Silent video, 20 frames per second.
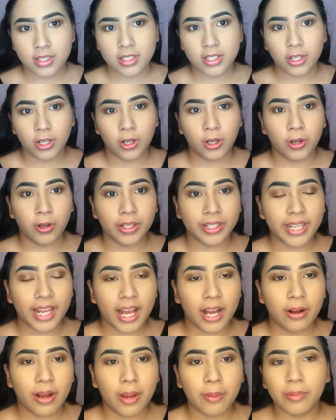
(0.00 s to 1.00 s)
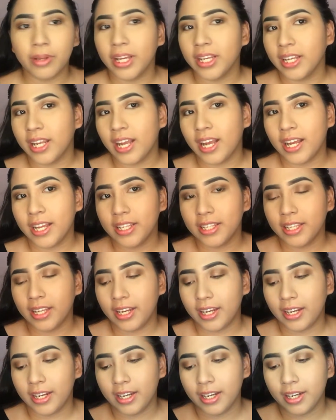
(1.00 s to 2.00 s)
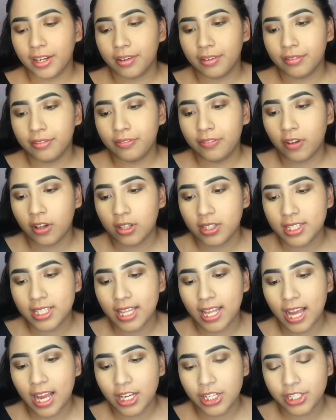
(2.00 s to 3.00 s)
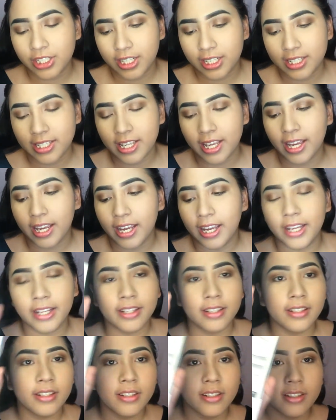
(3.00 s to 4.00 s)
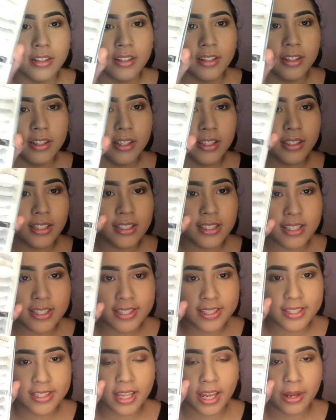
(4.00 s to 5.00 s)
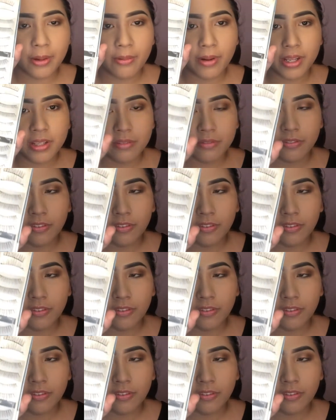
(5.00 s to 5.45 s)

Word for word: So, now I'm gonna add a false lashes, and this is Taiwan